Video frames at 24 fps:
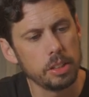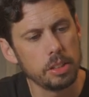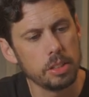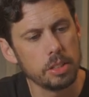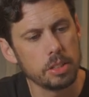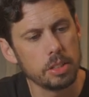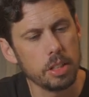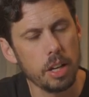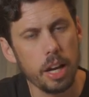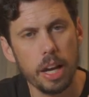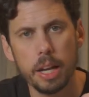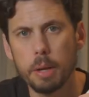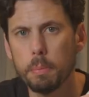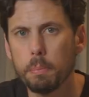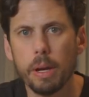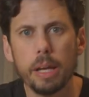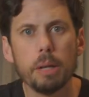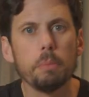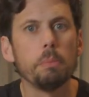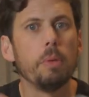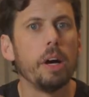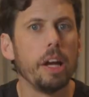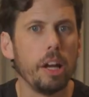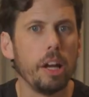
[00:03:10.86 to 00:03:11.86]
to design and
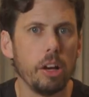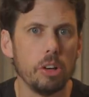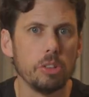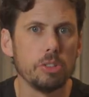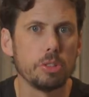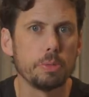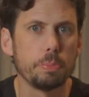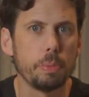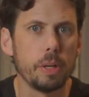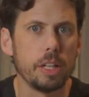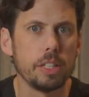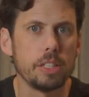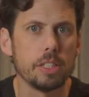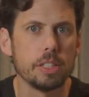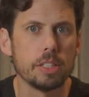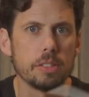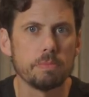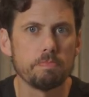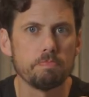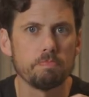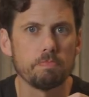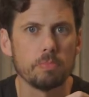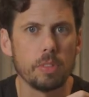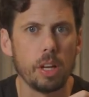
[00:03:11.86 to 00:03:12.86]
make my own
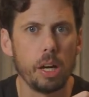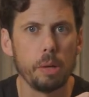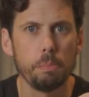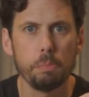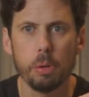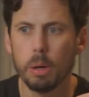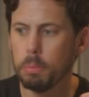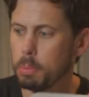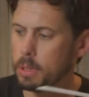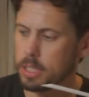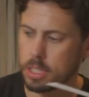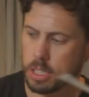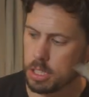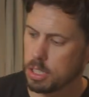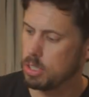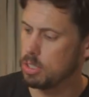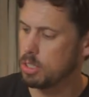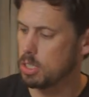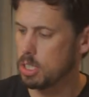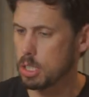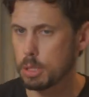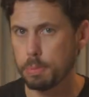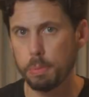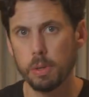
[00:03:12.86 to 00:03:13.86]
spudges, I'd probably just
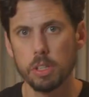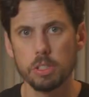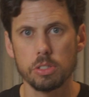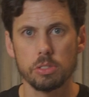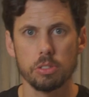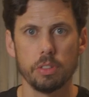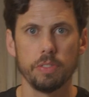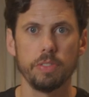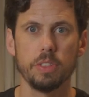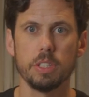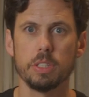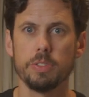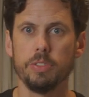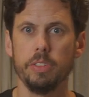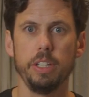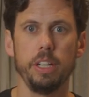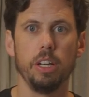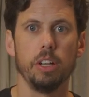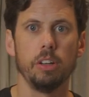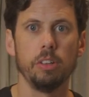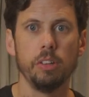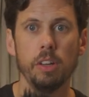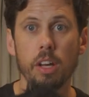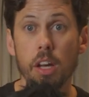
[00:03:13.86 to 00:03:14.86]
use the sponsor of this
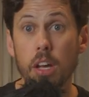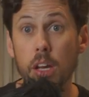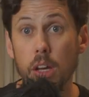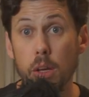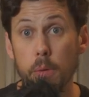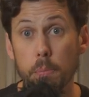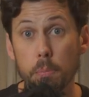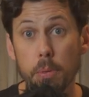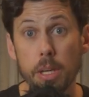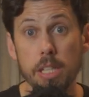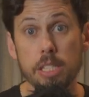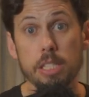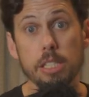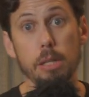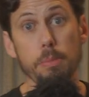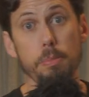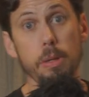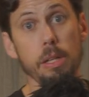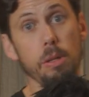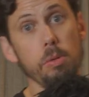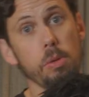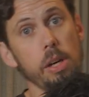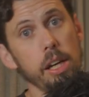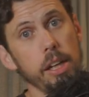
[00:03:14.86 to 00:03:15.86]
video,
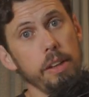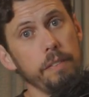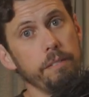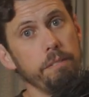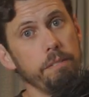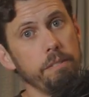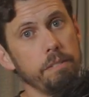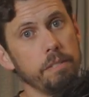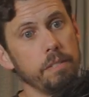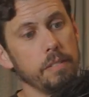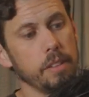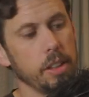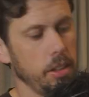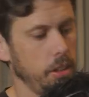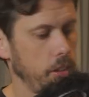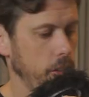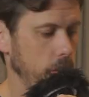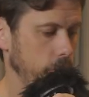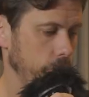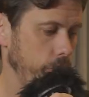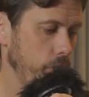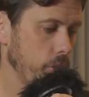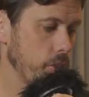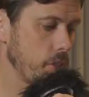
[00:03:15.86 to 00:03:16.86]
PCBWay.
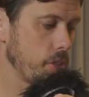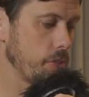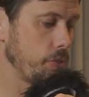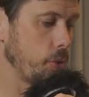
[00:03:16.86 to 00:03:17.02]
First